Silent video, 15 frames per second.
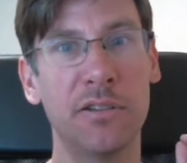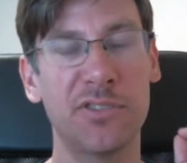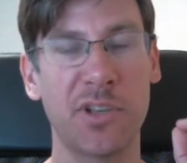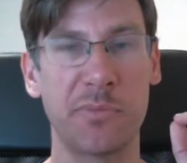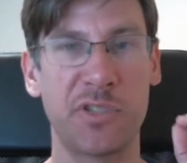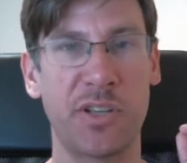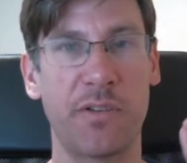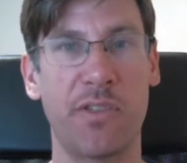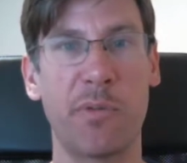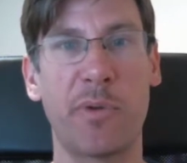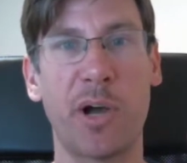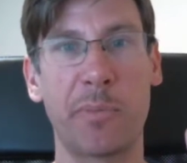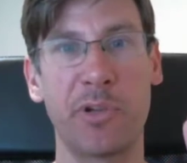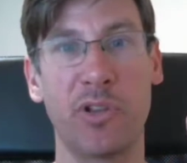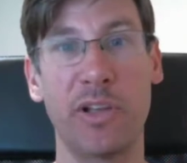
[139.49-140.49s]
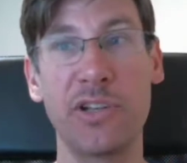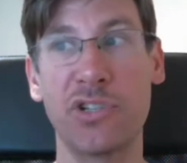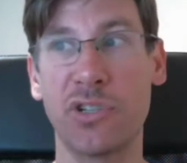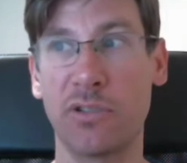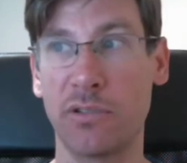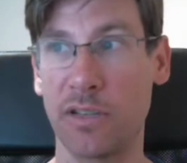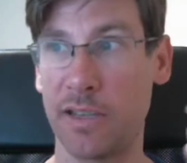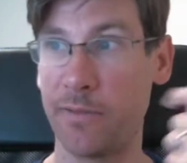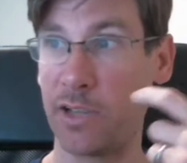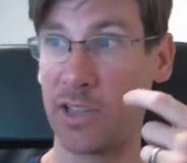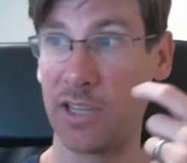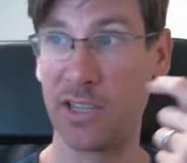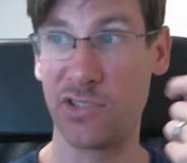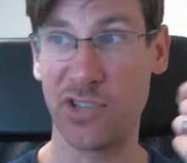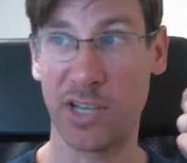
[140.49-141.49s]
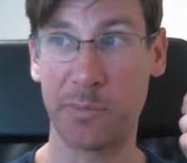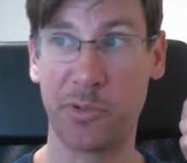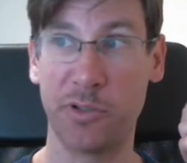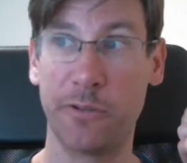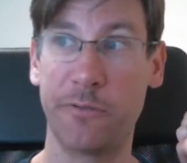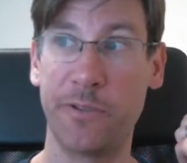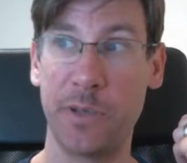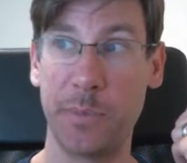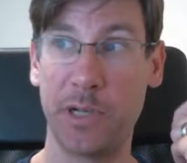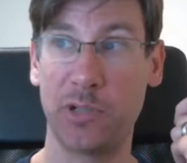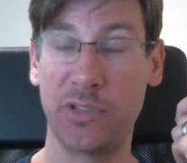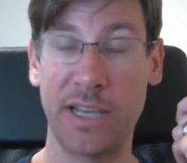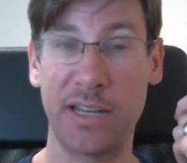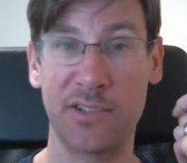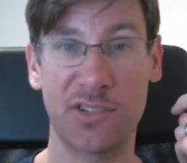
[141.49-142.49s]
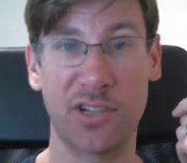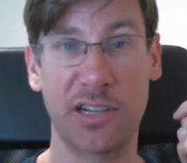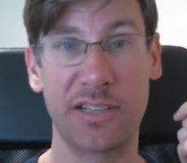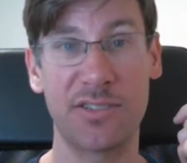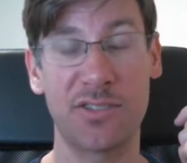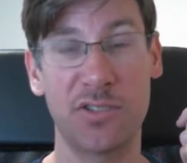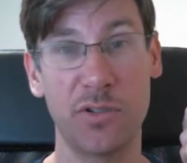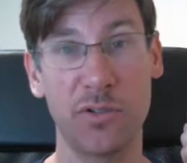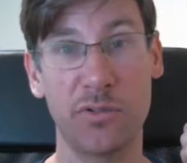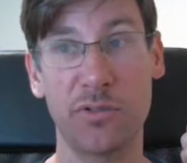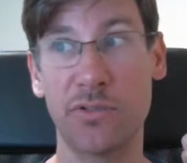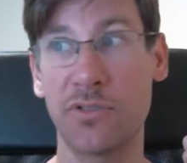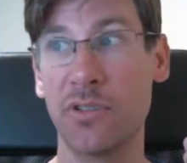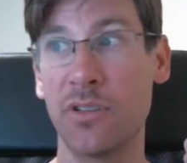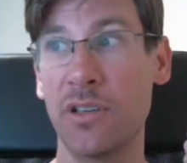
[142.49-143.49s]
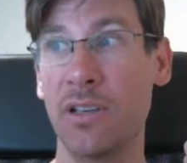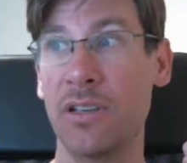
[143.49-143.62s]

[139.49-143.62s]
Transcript: subset of the population, giving the example of female data science students